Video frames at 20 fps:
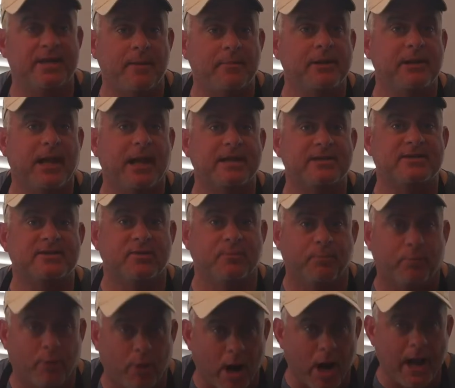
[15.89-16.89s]
Debbie likes to
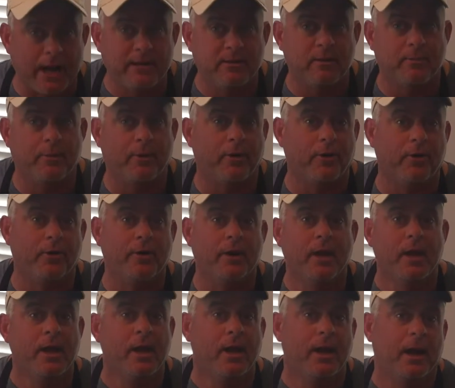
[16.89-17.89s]
brine the
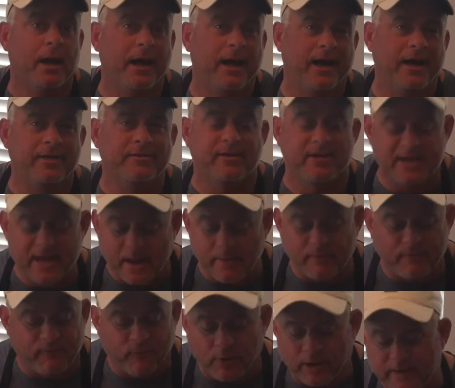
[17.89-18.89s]
bird the day
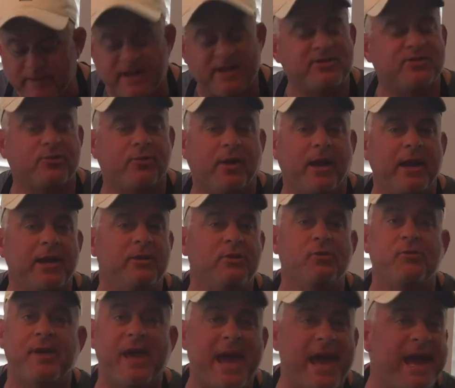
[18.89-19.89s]
before, and that's great.
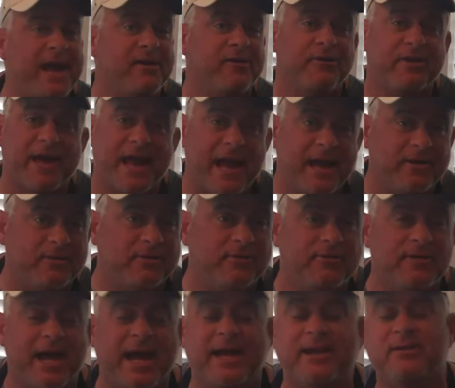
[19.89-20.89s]
You can or can't
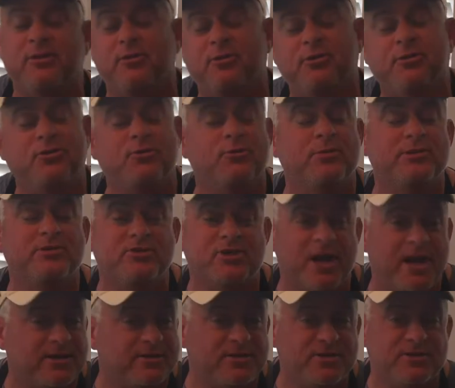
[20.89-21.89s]
do that. You can do
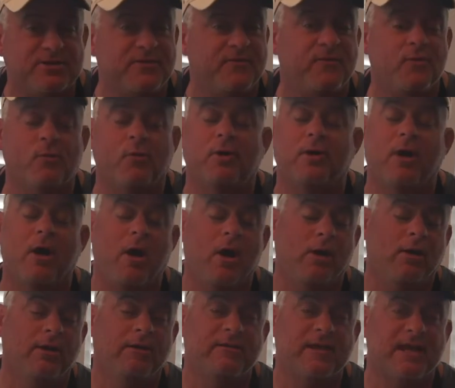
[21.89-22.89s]
injections if you want.
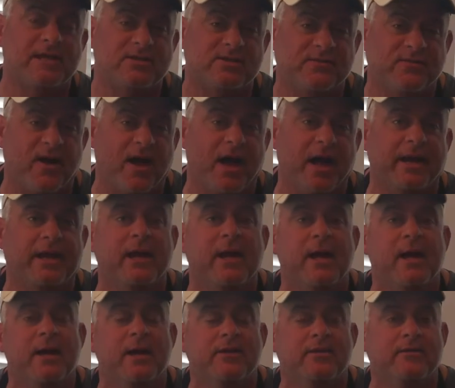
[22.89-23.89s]
All of that's fine.
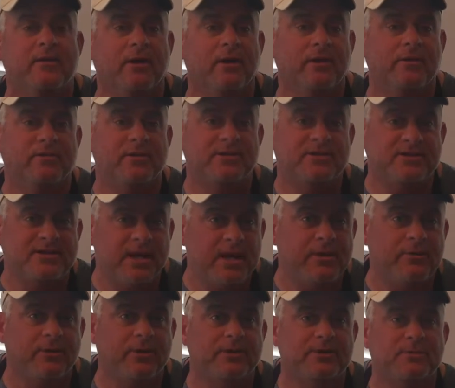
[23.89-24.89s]
The
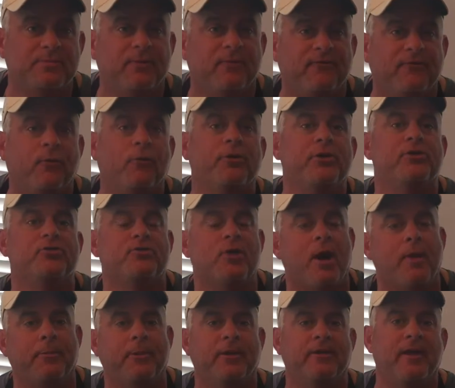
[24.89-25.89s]
secrets before you
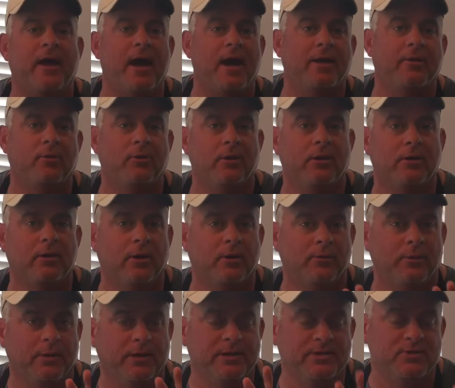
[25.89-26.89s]
drop it in the hot oil
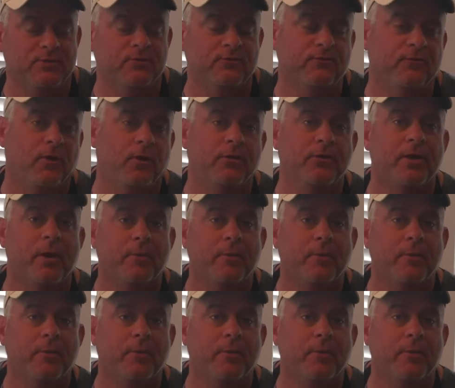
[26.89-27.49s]
are really twofold.